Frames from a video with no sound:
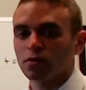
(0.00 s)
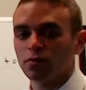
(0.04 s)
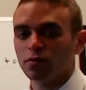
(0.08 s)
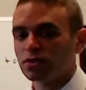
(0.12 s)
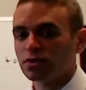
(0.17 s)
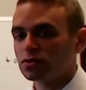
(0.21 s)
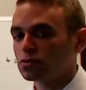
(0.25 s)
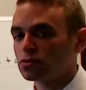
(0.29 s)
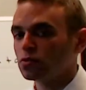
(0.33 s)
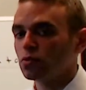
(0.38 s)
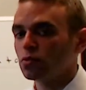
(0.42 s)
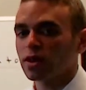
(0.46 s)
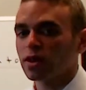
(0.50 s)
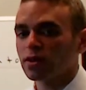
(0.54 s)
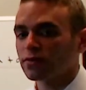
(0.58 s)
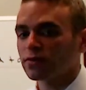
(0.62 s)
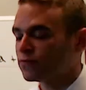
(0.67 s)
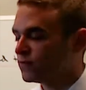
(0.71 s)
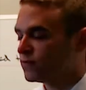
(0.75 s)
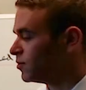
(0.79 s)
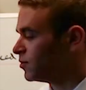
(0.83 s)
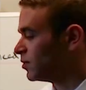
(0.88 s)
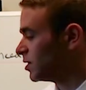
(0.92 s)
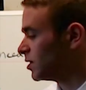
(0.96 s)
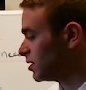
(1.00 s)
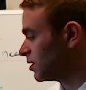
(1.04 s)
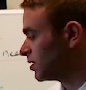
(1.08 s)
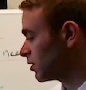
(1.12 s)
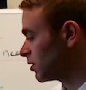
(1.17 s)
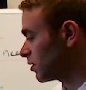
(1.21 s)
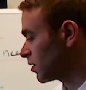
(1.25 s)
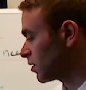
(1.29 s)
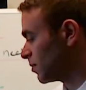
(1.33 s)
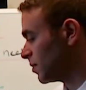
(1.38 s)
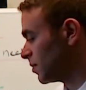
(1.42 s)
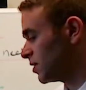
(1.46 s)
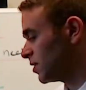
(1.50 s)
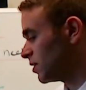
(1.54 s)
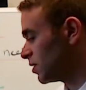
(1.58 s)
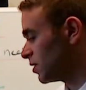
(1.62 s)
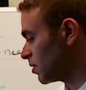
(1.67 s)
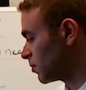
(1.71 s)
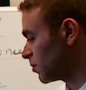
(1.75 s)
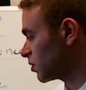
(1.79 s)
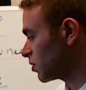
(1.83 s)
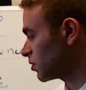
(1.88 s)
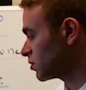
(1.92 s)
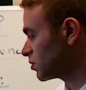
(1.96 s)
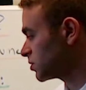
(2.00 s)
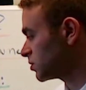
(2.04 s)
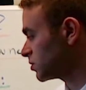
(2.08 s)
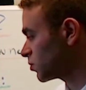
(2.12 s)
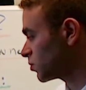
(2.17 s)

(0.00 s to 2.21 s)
We do win a few a year. The numbers